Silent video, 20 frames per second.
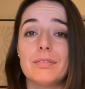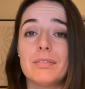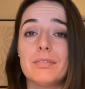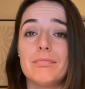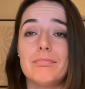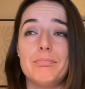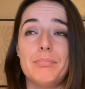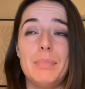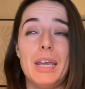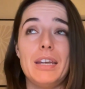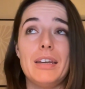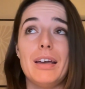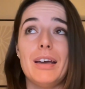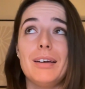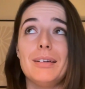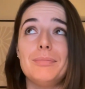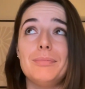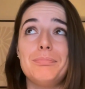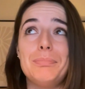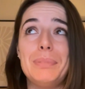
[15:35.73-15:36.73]
may
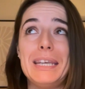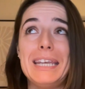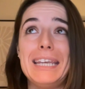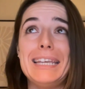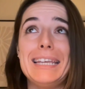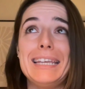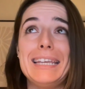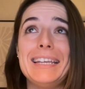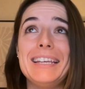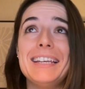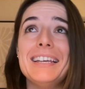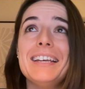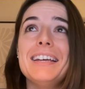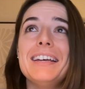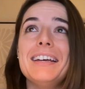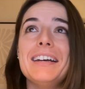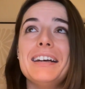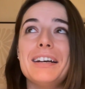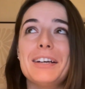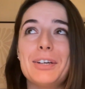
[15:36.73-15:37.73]
not be
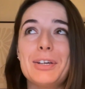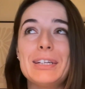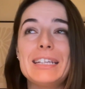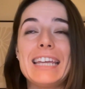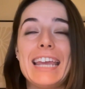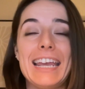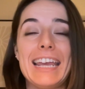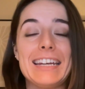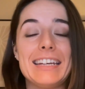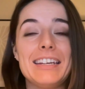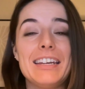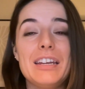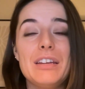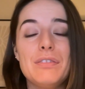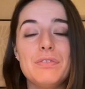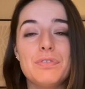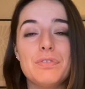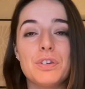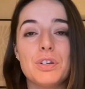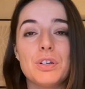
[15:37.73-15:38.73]
a good candidate
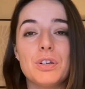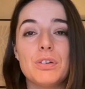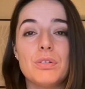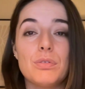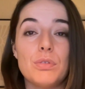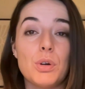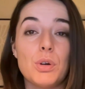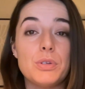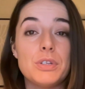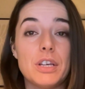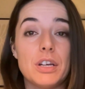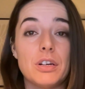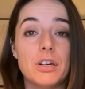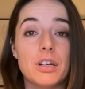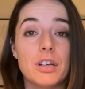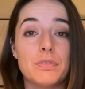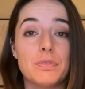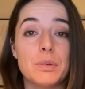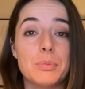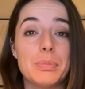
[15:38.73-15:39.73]
for rotator
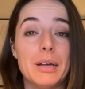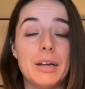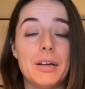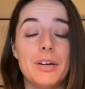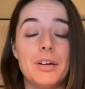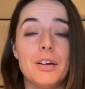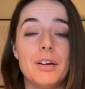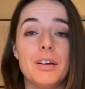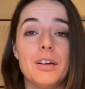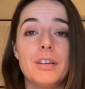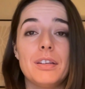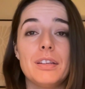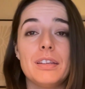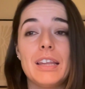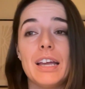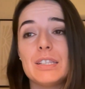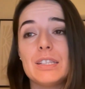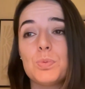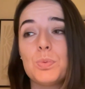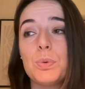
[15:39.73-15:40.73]
cuff repair.
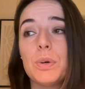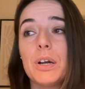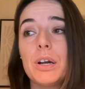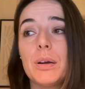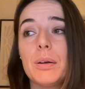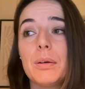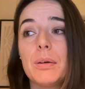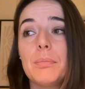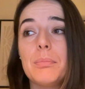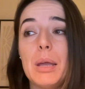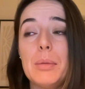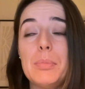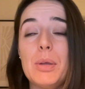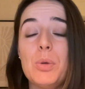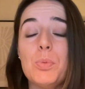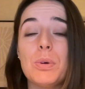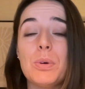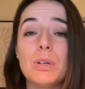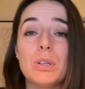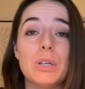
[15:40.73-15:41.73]
That's where maybe
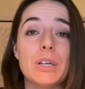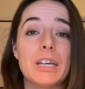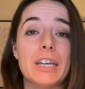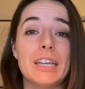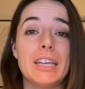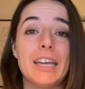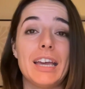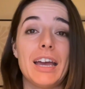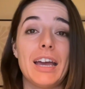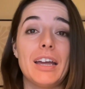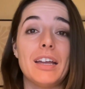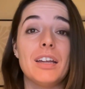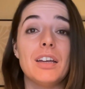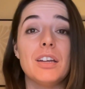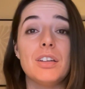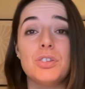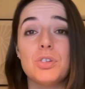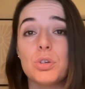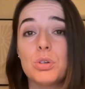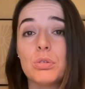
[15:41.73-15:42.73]
we're looking at a
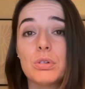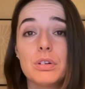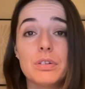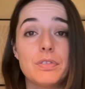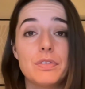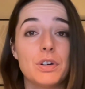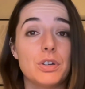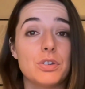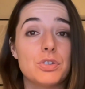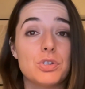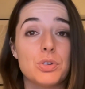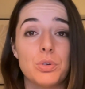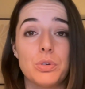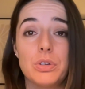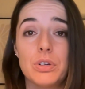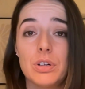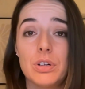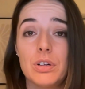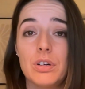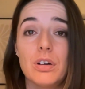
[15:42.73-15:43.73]
total reverse
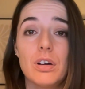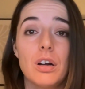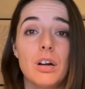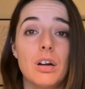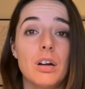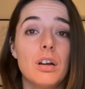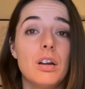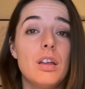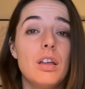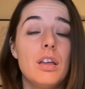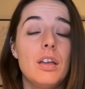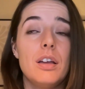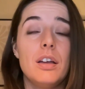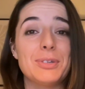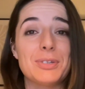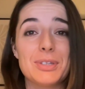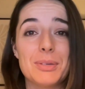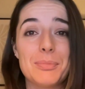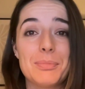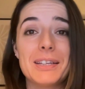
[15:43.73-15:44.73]
shoulder or
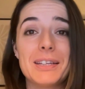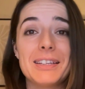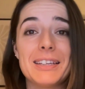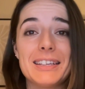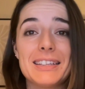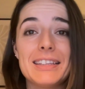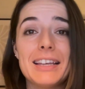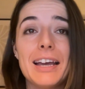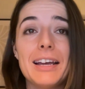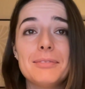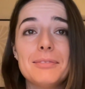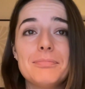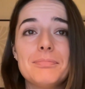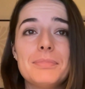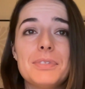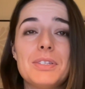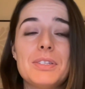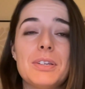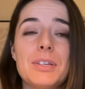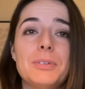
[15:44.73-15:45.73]
something like that.
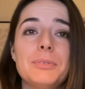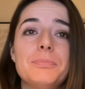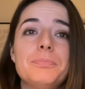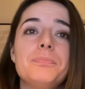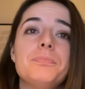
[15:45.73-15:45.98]
So